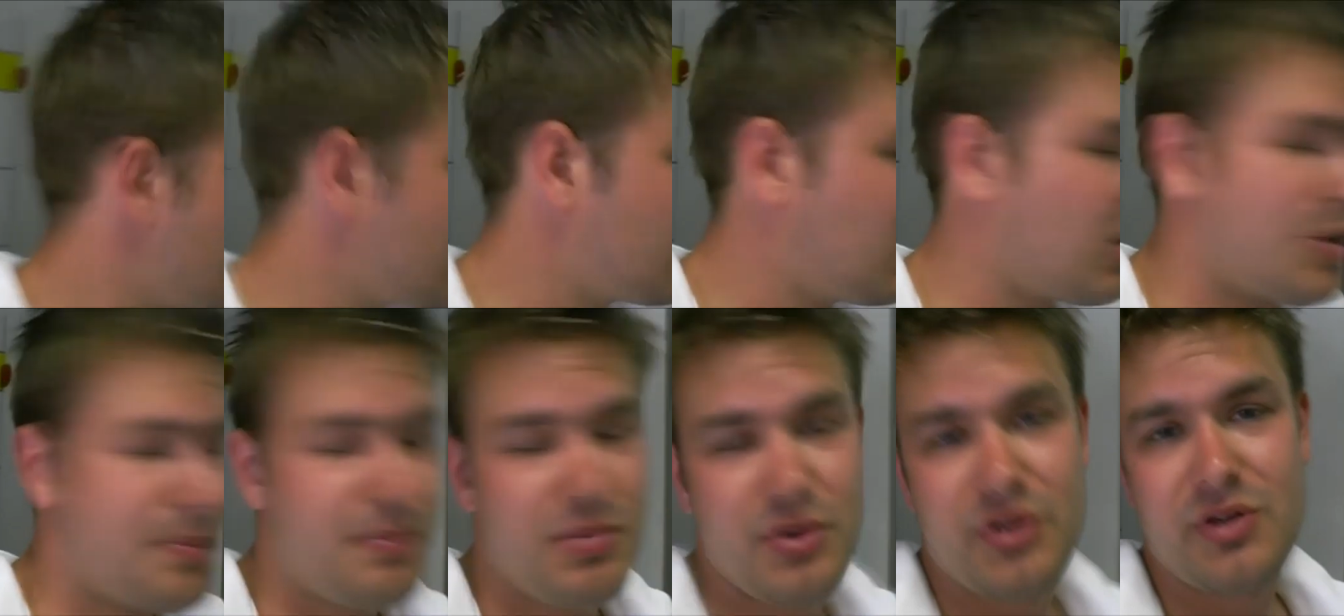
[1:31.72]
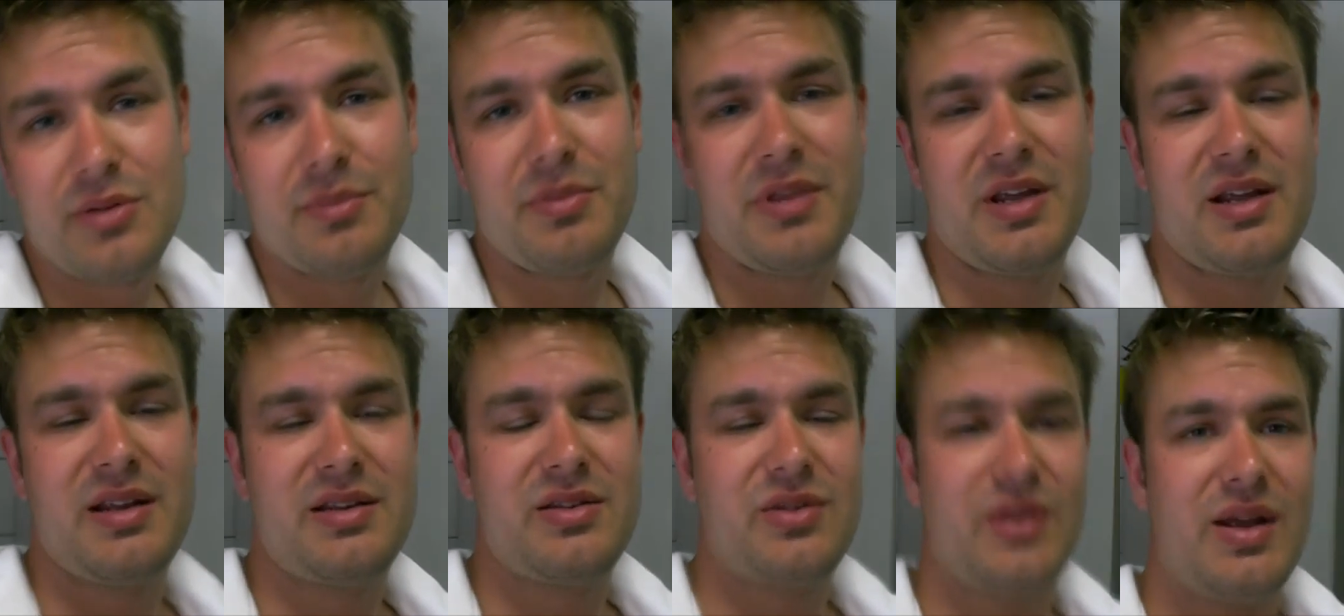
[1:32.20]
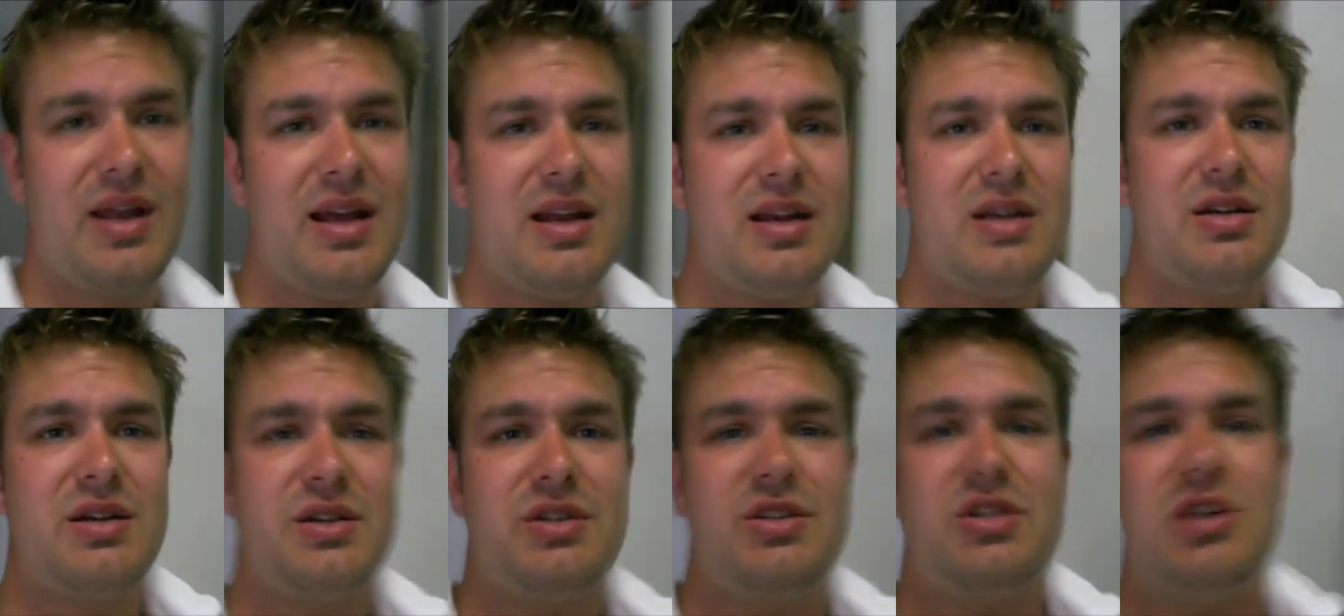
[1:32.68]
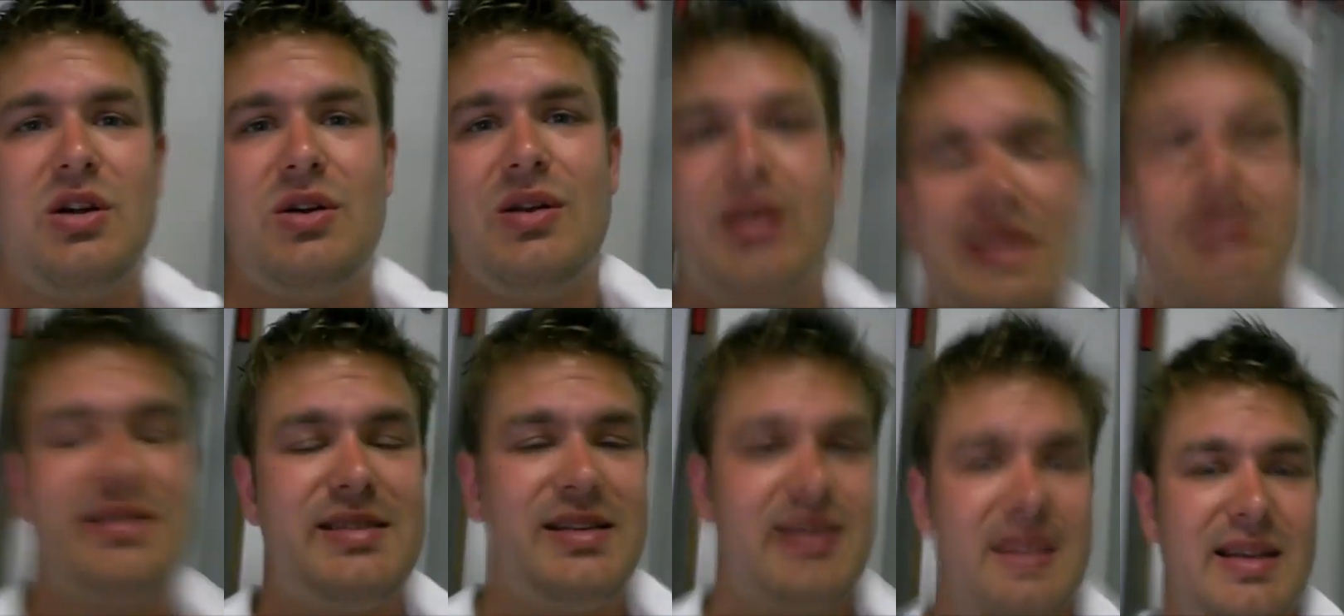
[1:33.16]
Gonna put some things together, so
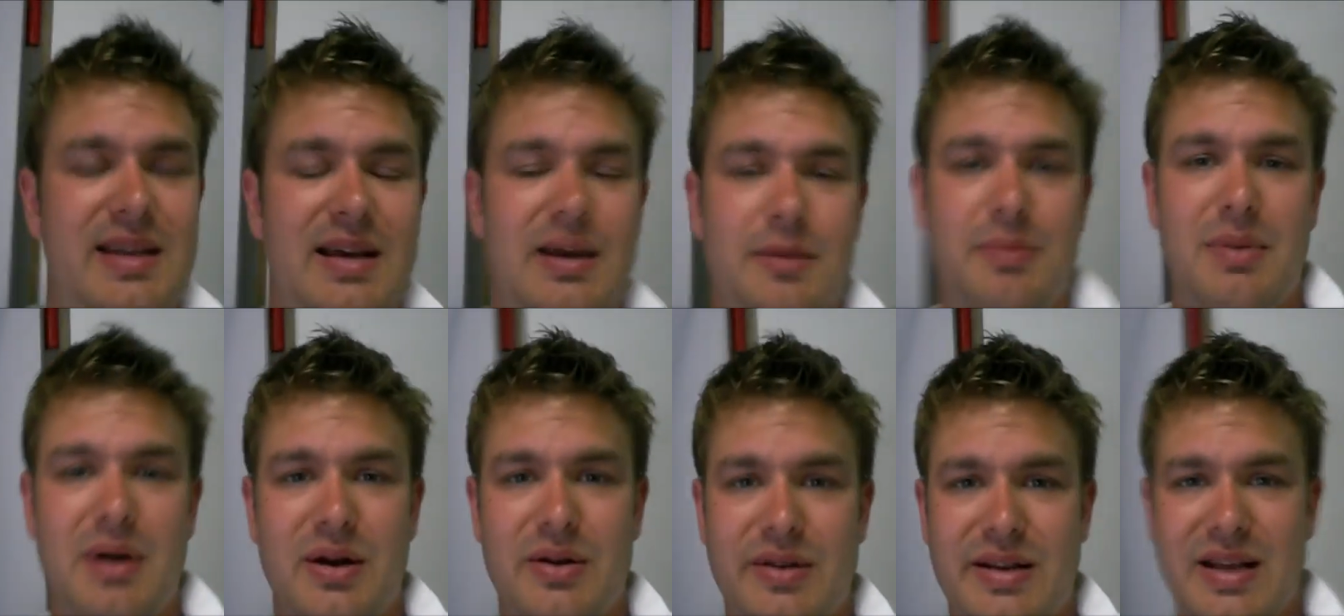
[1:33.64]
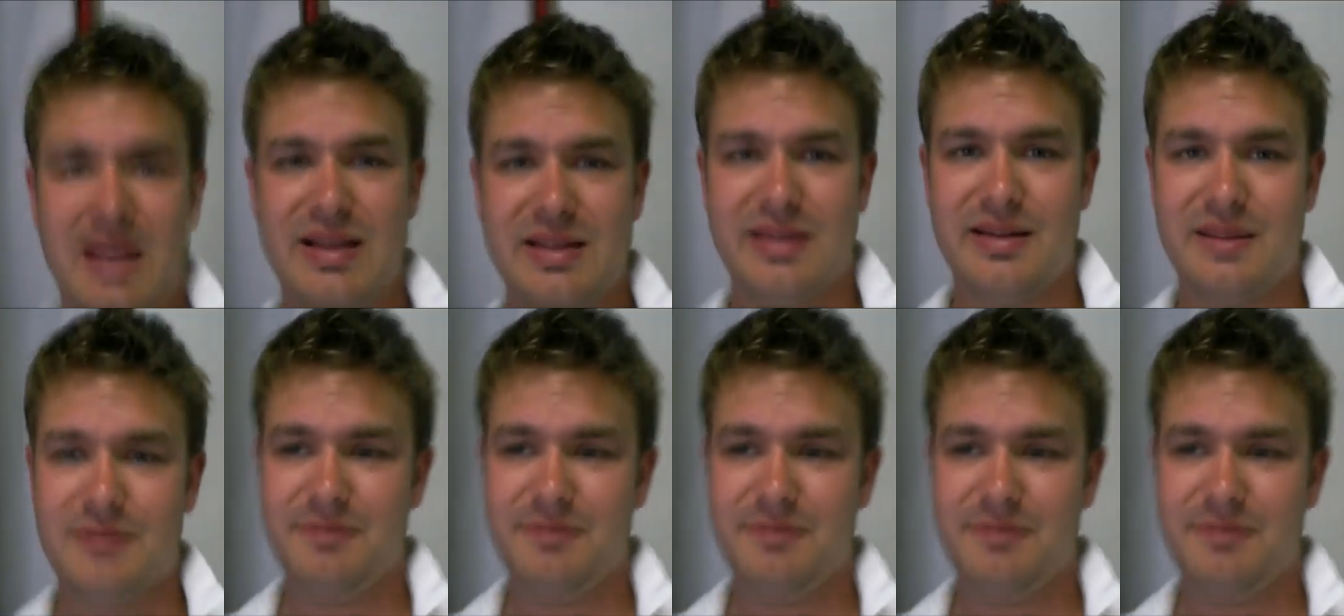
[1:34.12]
let's see about that.